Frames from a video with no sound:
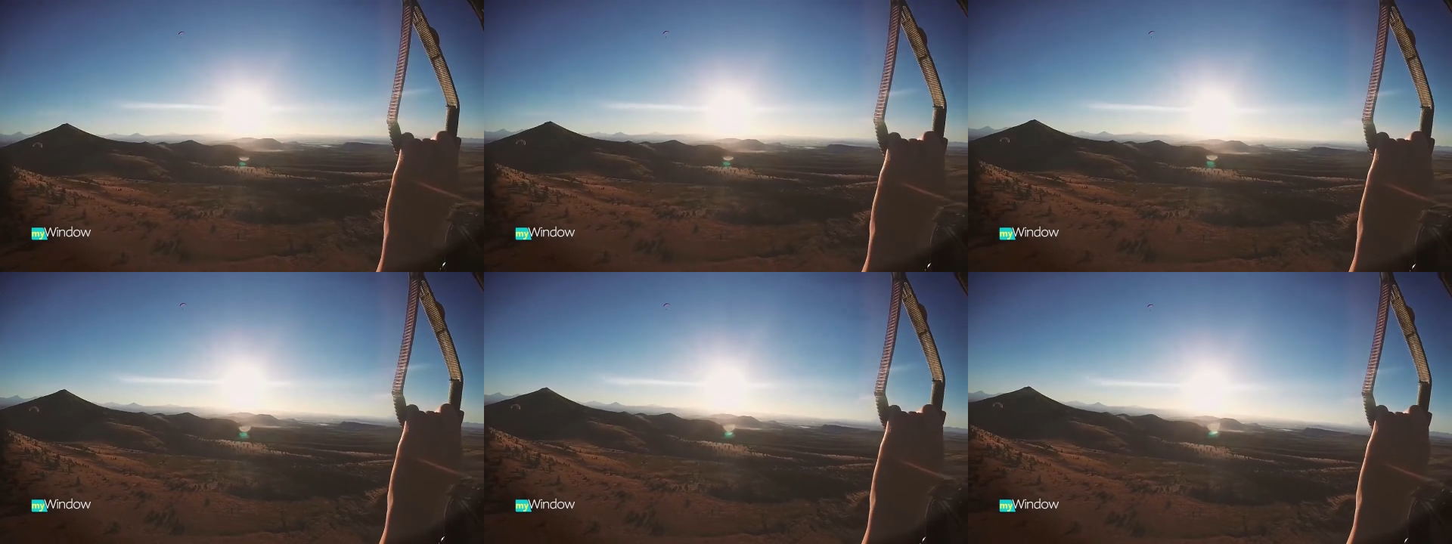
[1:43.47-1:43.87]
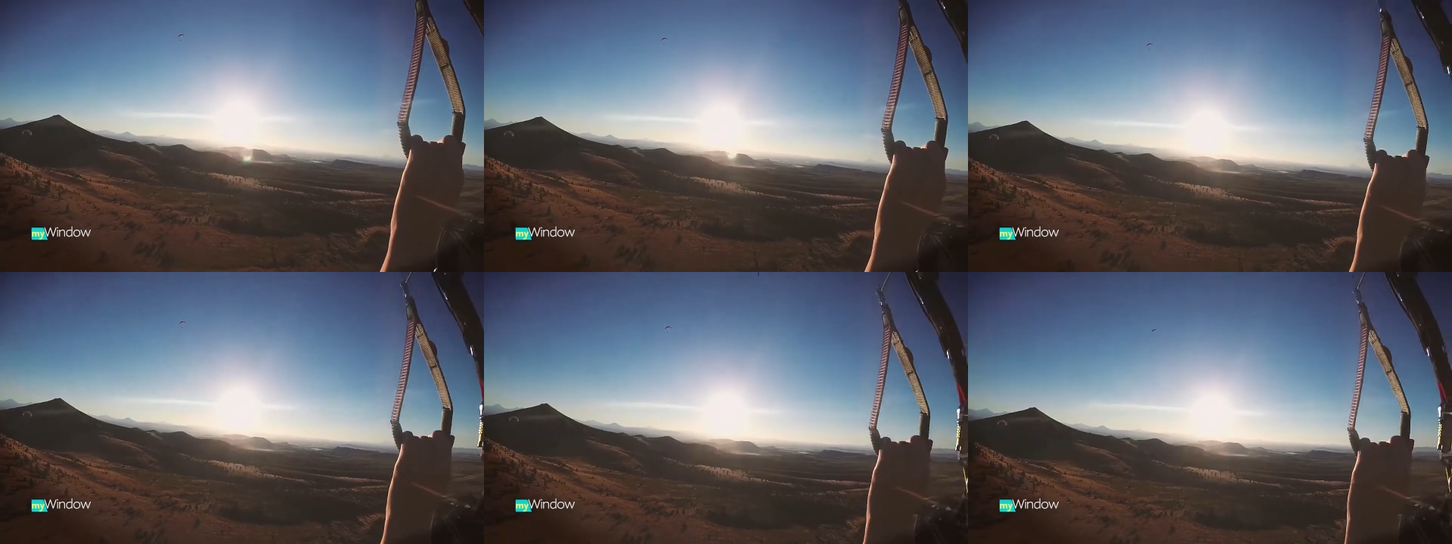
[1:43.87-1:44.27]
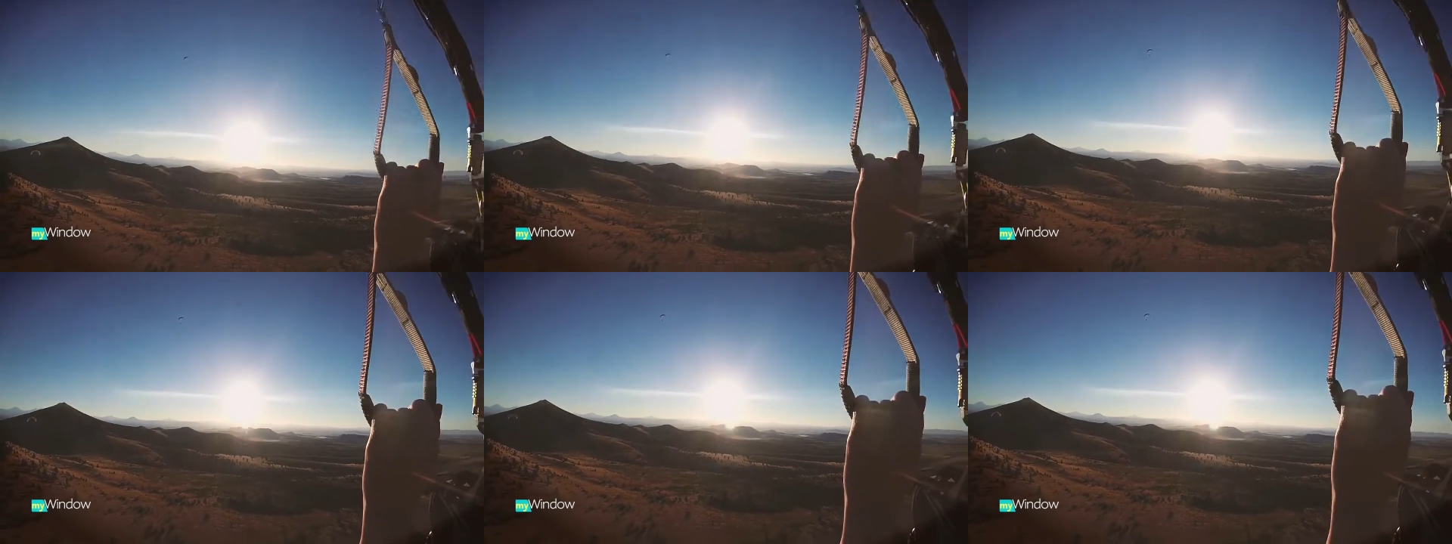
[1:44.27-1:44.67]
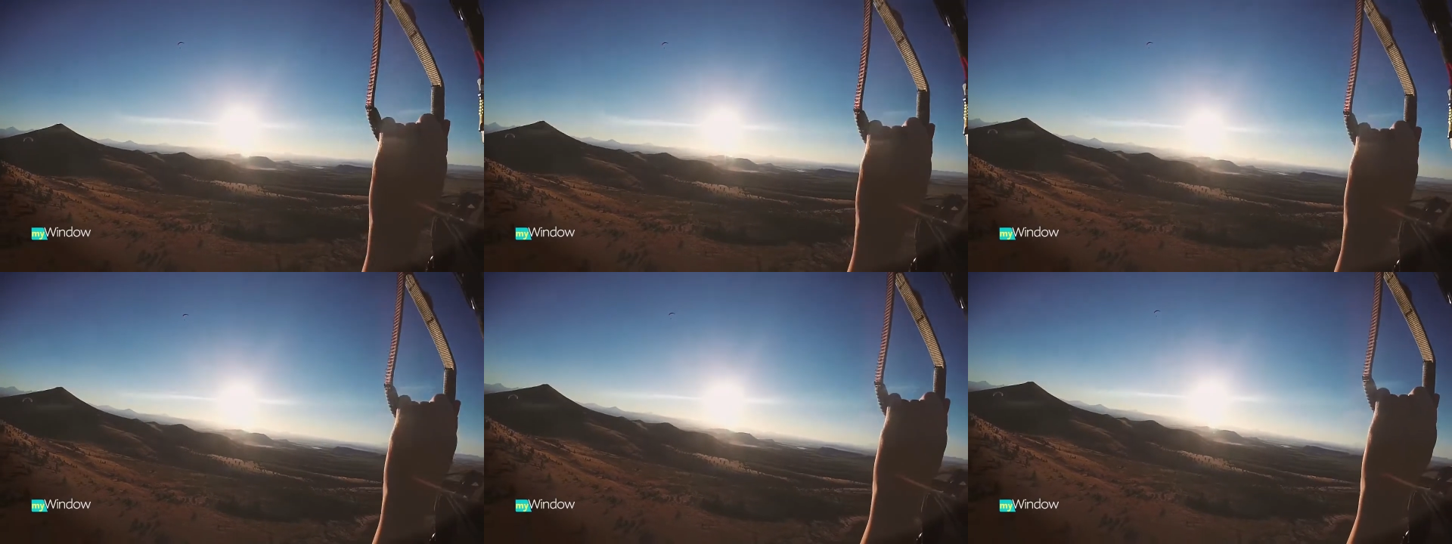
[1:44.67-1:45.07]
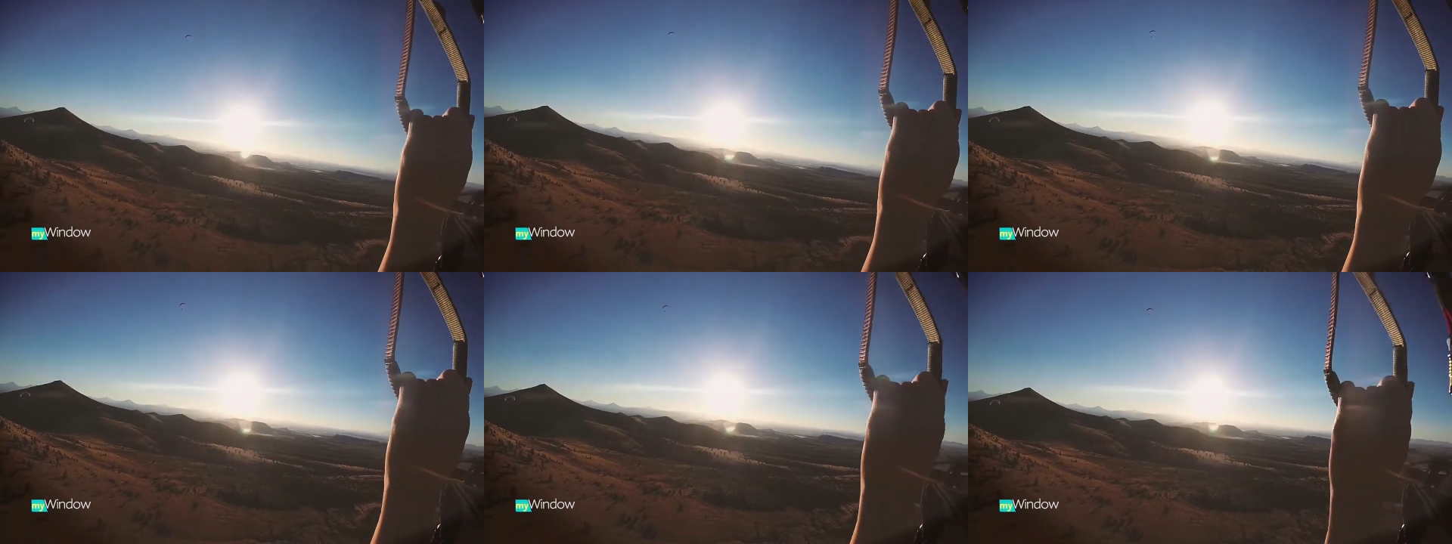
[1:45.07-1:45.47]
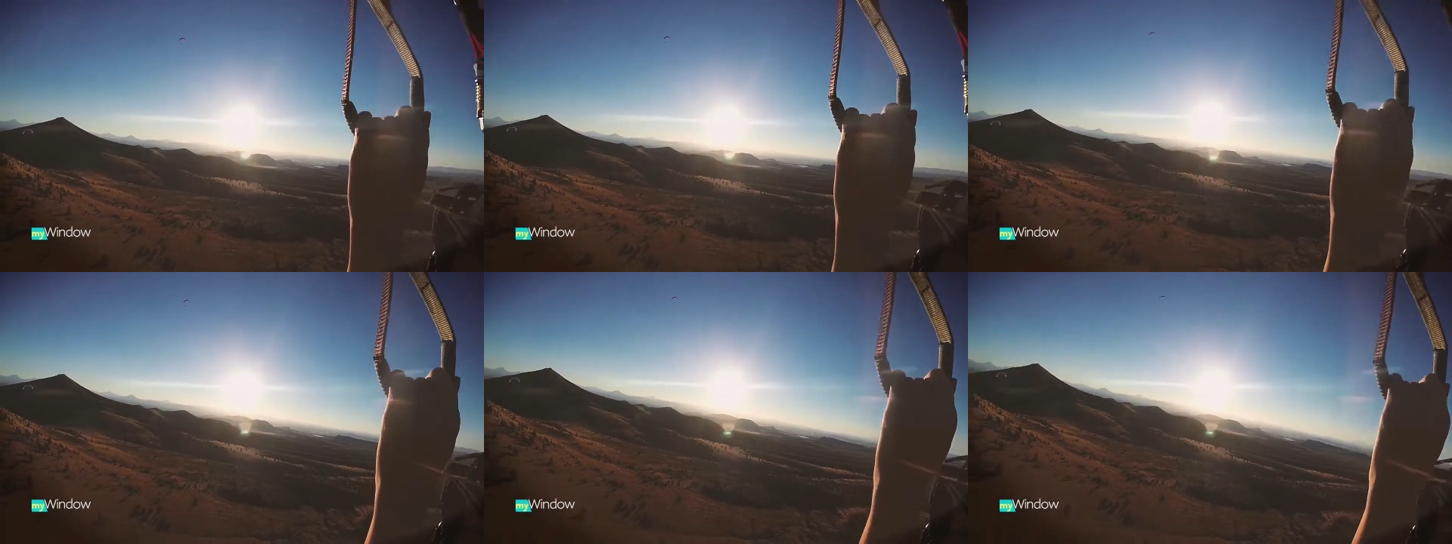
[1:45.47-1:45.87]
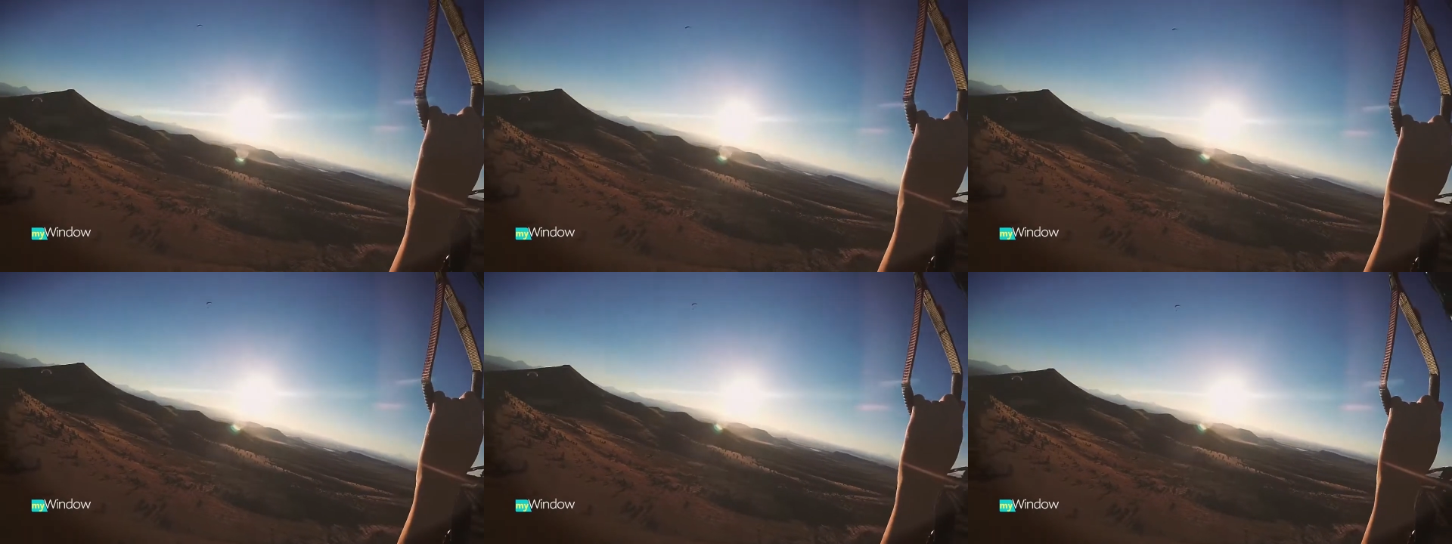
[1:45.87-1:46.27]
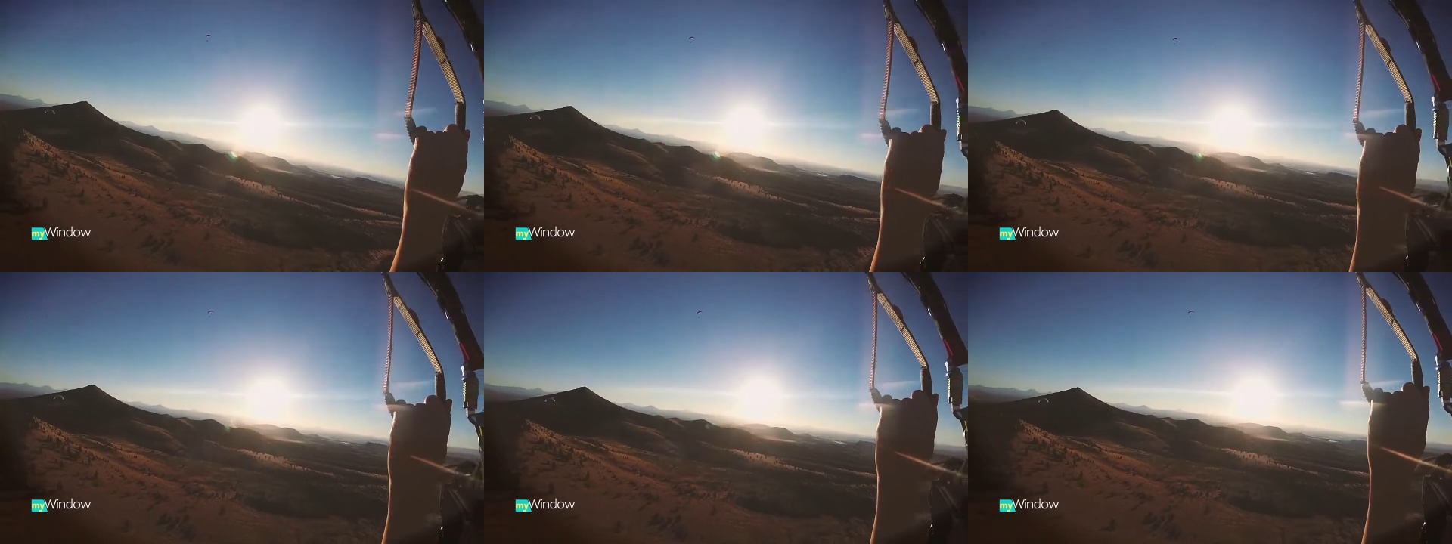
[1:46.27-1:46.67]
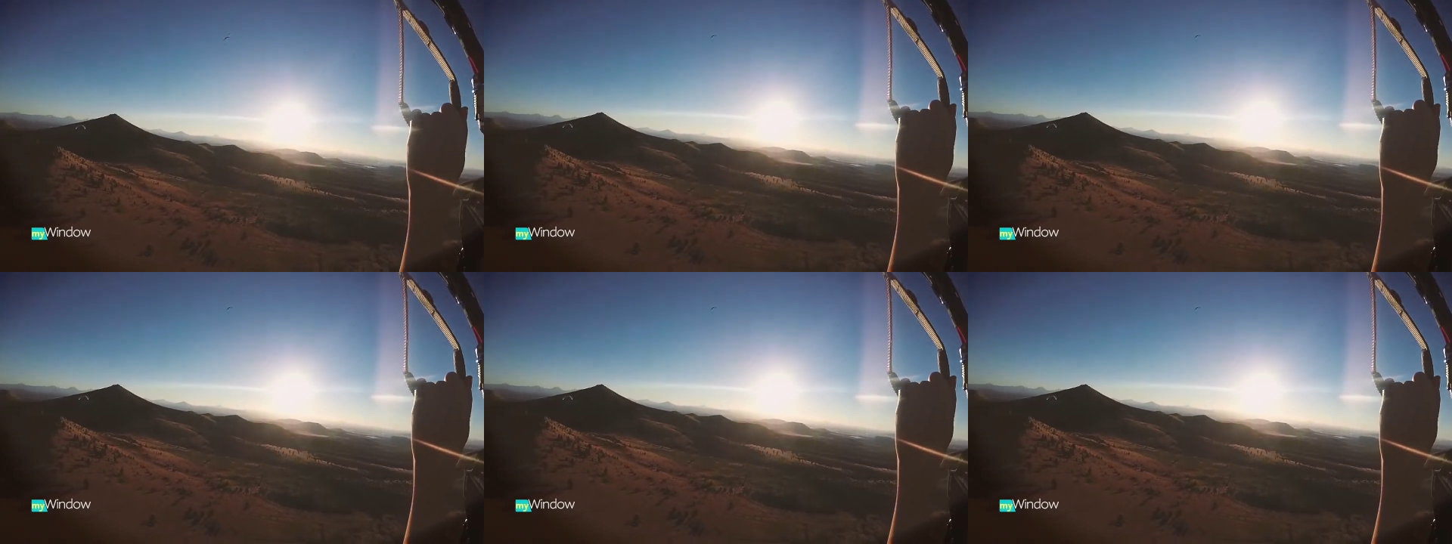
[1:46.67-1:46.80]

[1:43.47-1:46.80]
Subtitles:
(no speaker visible)